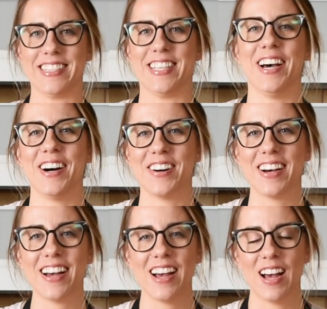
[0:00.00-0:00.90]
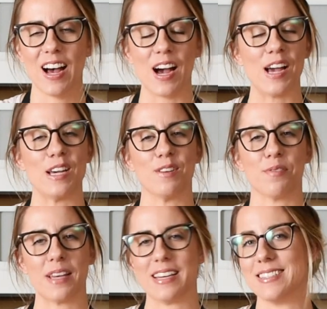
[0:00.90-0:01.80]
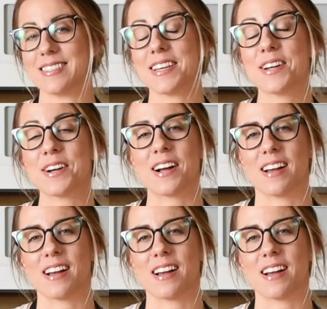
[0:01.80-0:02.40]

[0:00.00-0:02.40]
so I've eaten dinner,